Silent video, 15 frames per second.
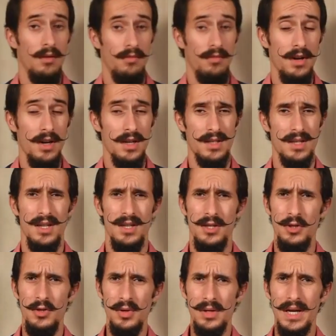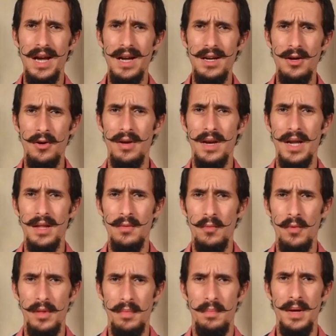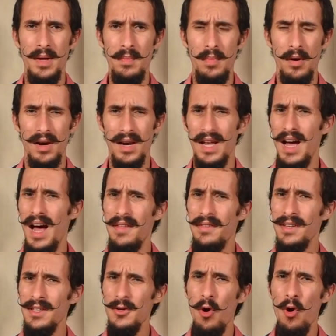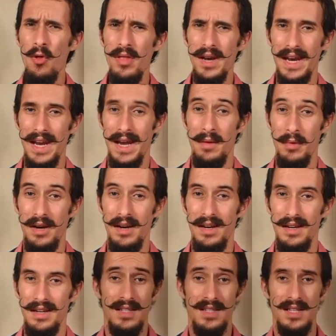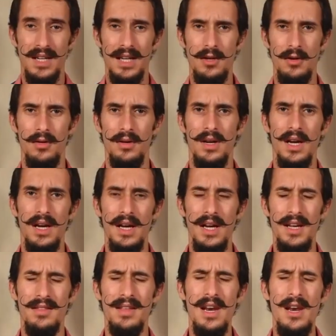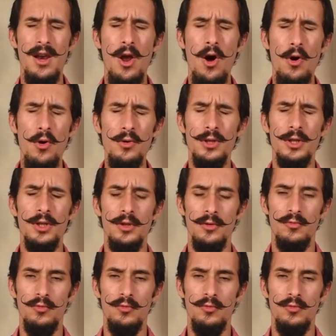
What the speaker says: First, you can connect with people at another level. Second, it allows you